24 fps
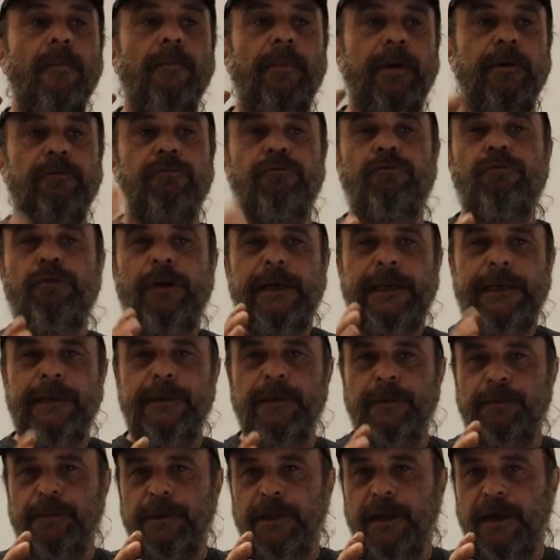But
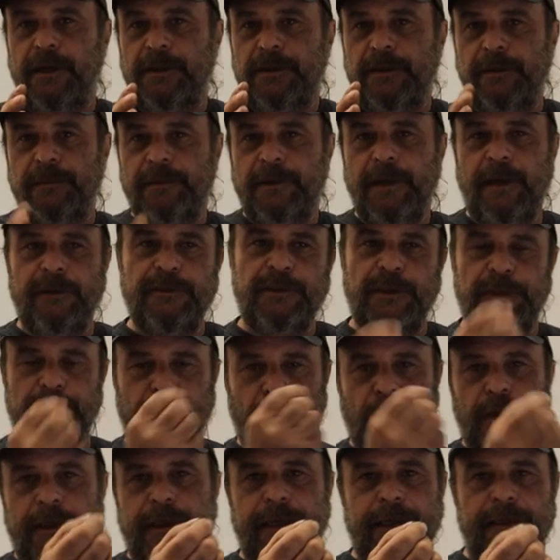reading the plugs themselves, just
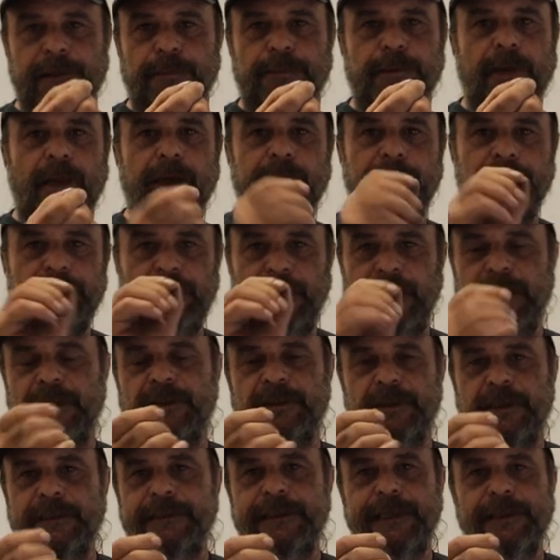looking at the plug and seeing
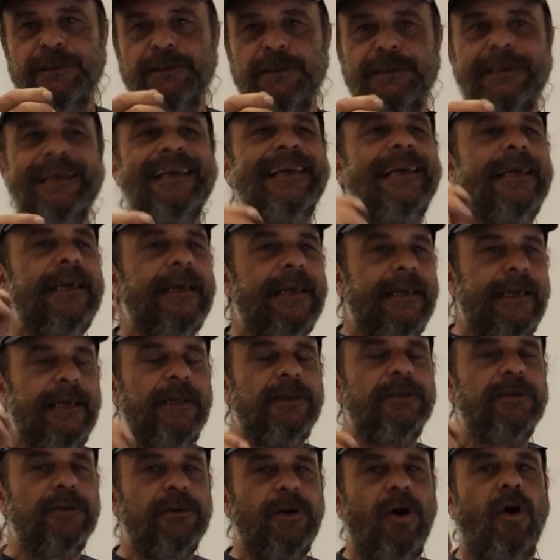its condition,
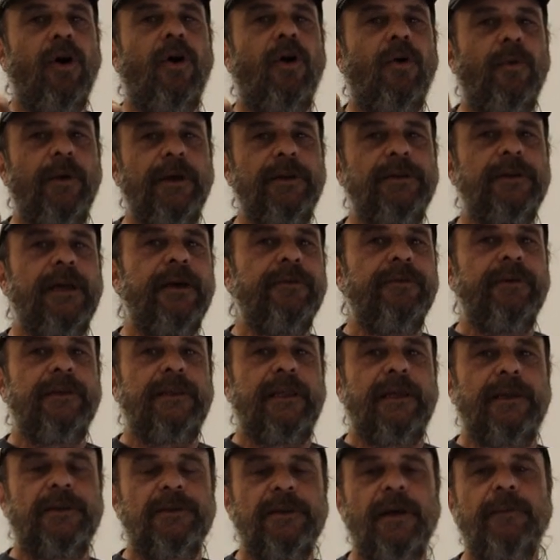isn't always
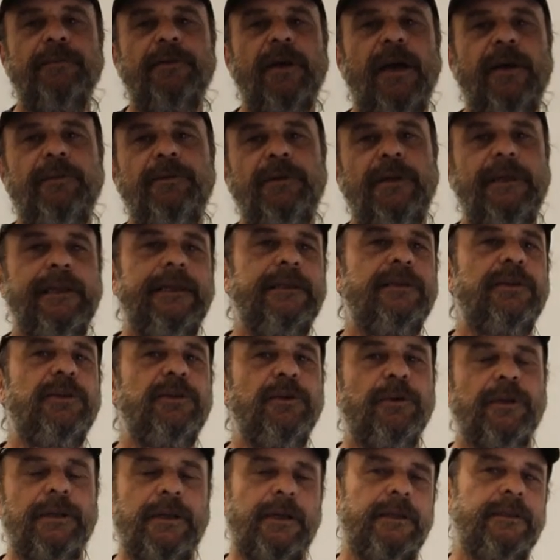everything. Sometimes you need to
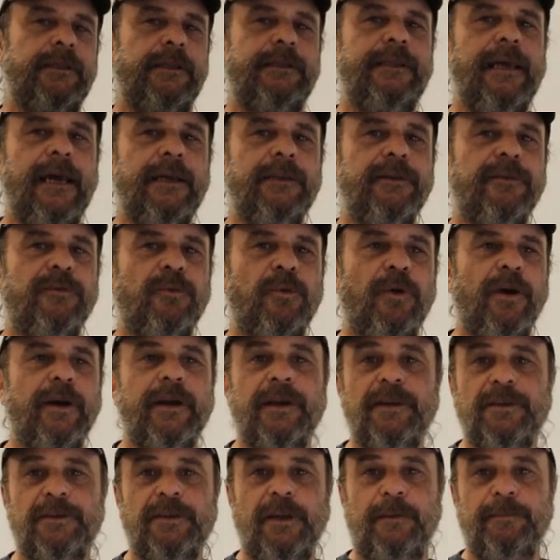do a little detective
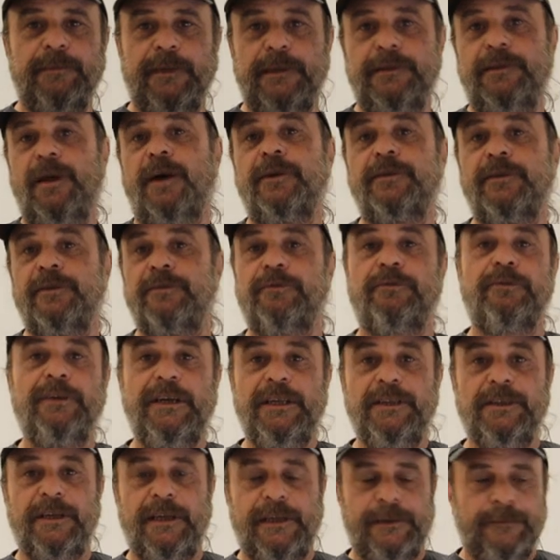work and some deductive
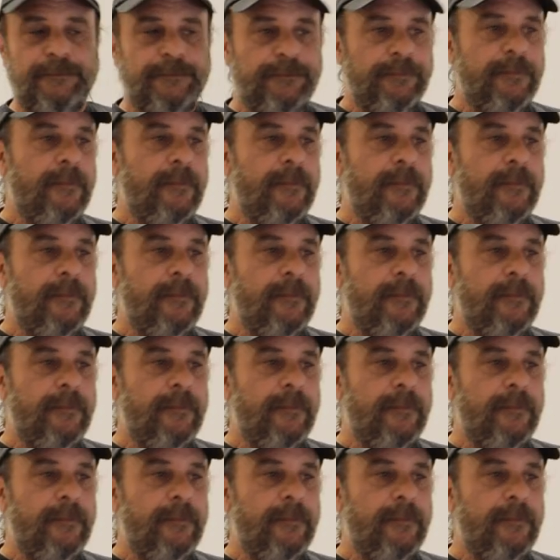reasoning.